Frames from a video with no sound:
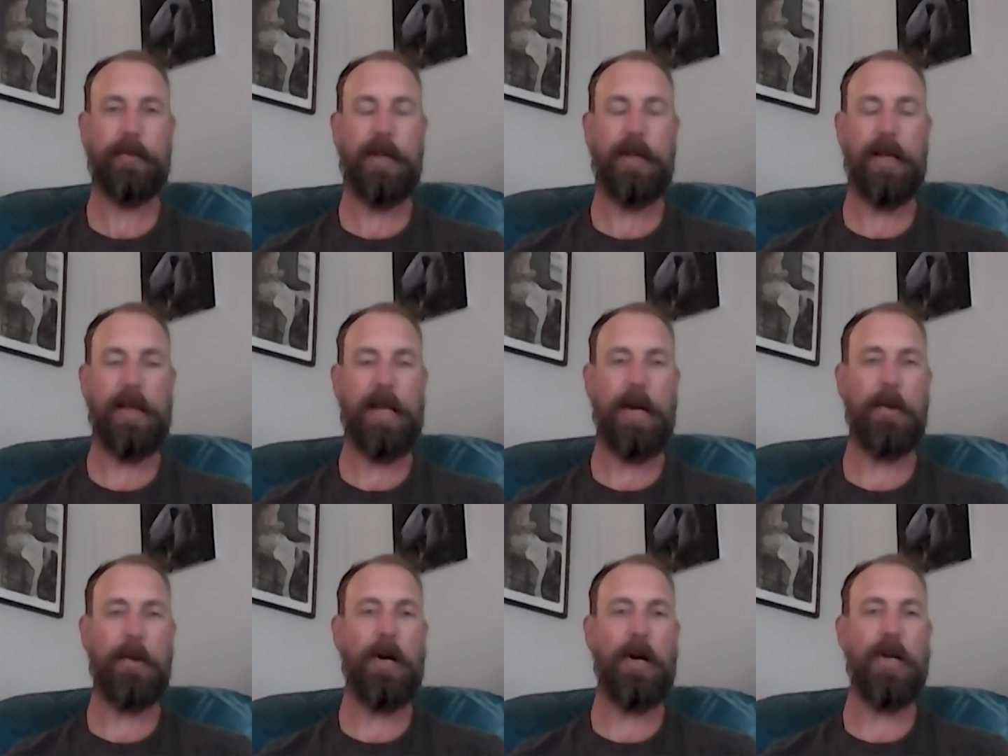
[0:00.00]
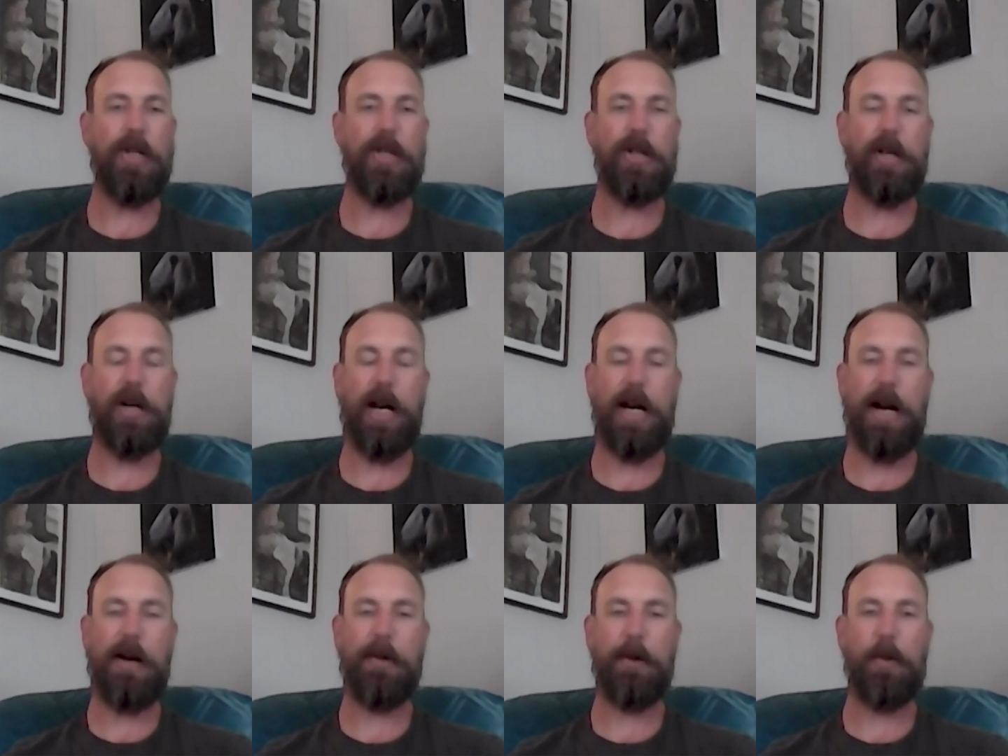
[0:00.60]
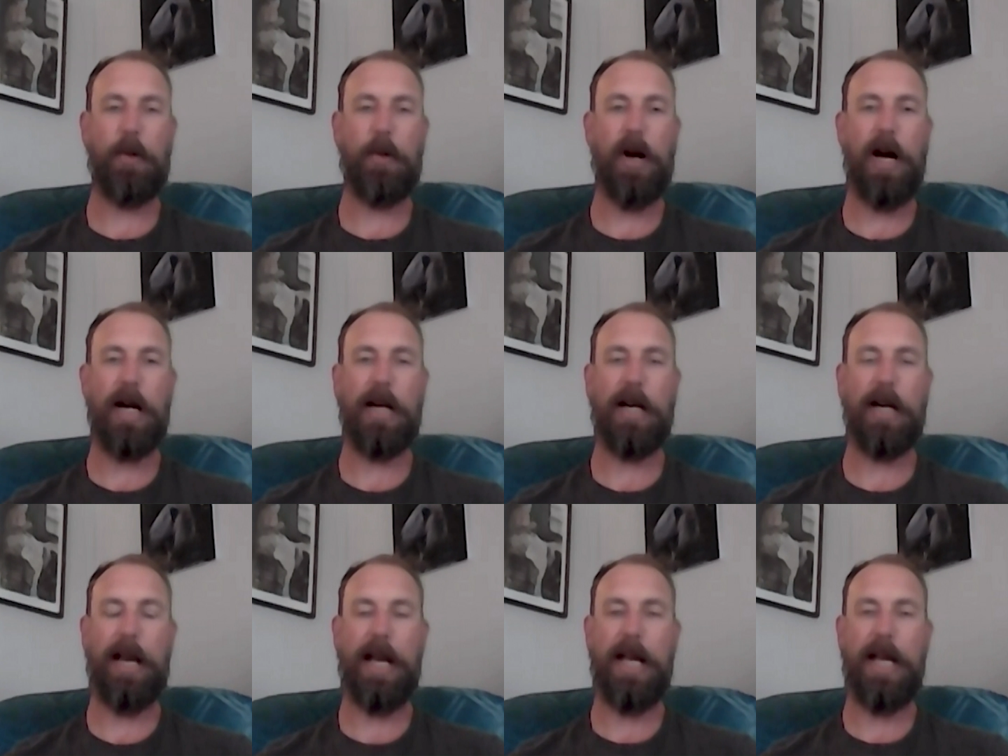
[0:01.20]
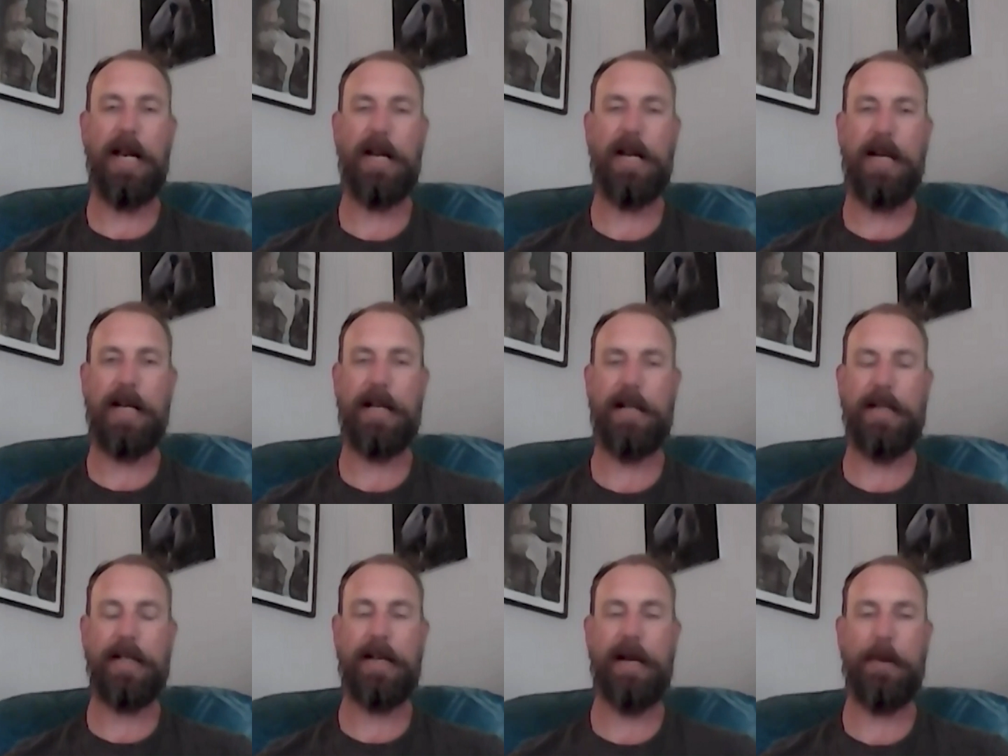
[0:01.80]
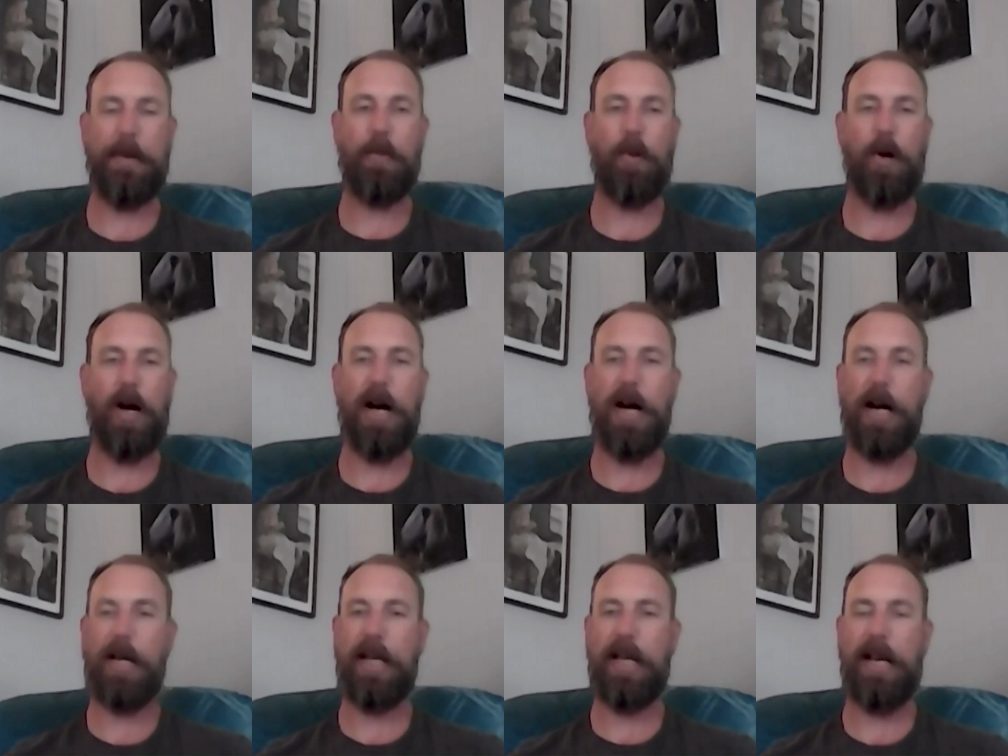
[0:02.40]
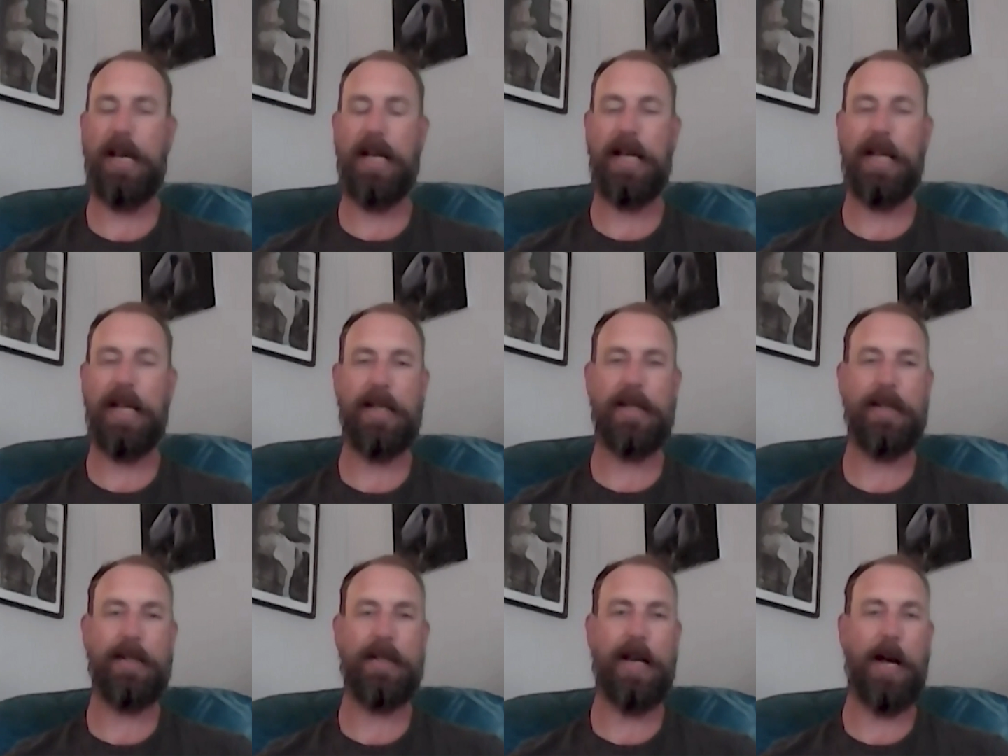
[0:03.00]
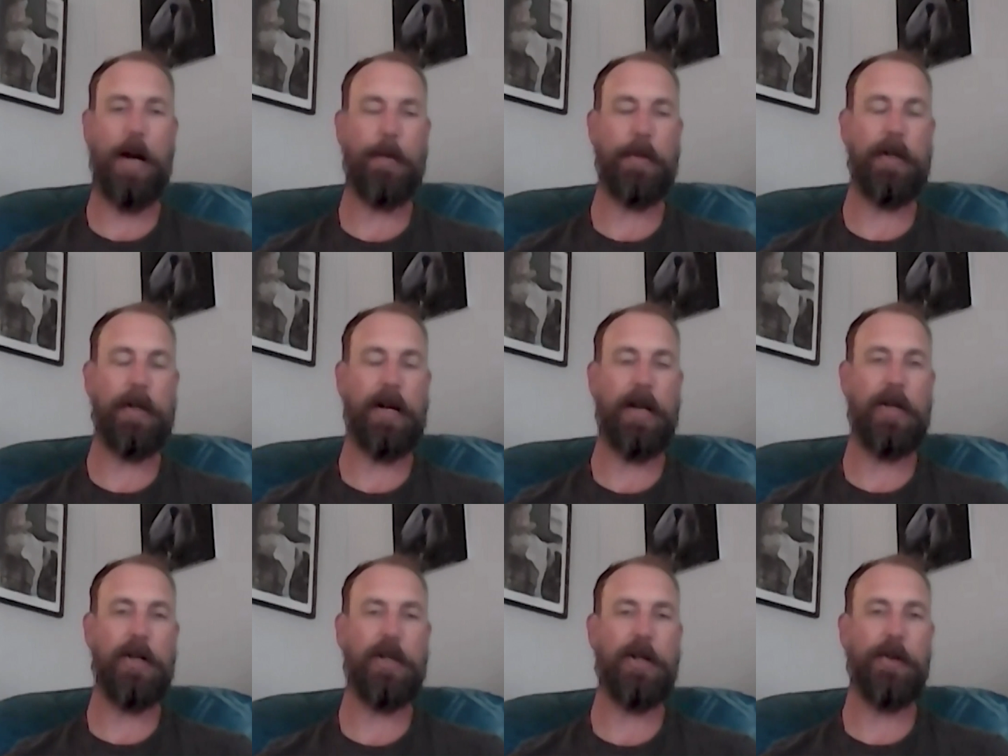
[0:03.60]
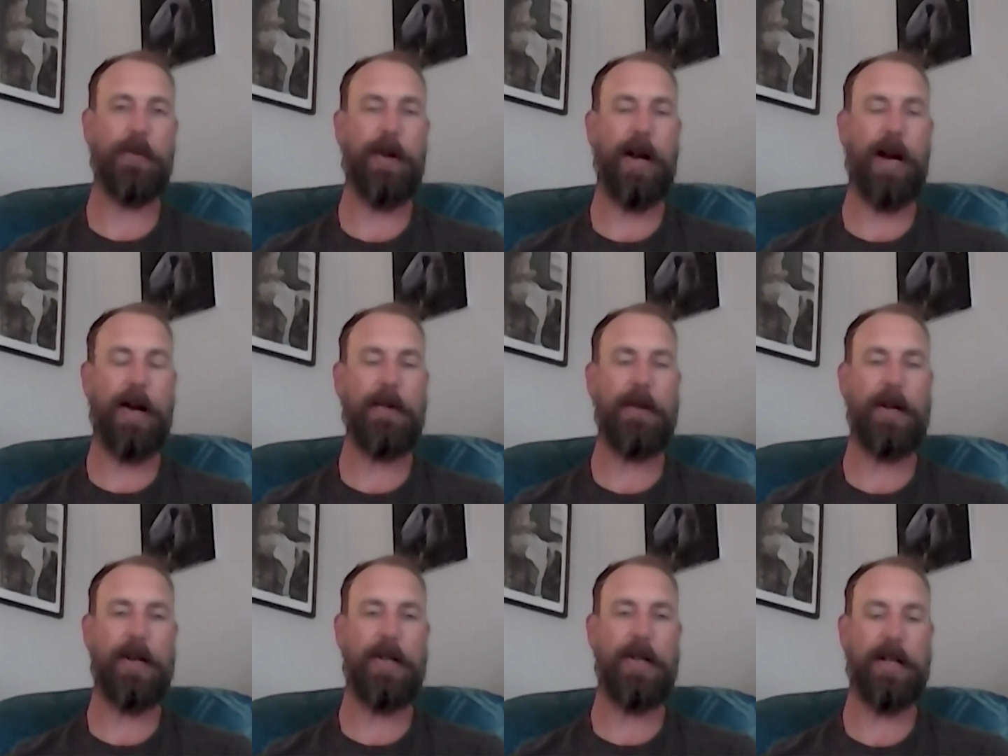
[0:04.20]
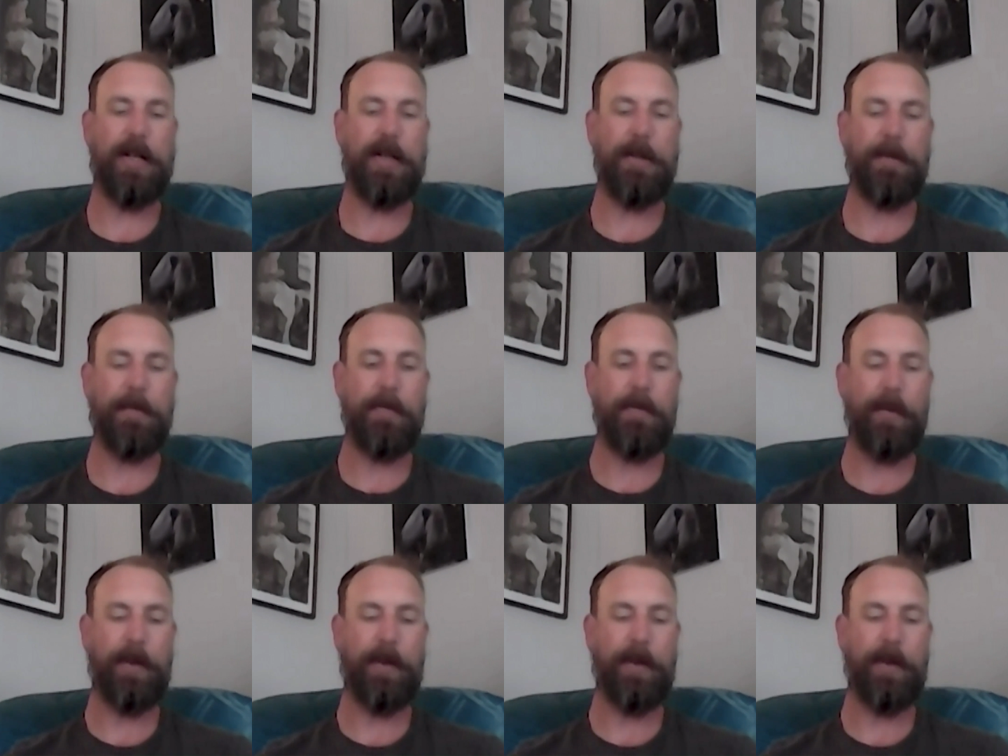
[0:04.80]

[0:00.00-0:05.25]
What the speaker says: They weren't sure I'd ever walk again, and I'm walking and helping other survivors, and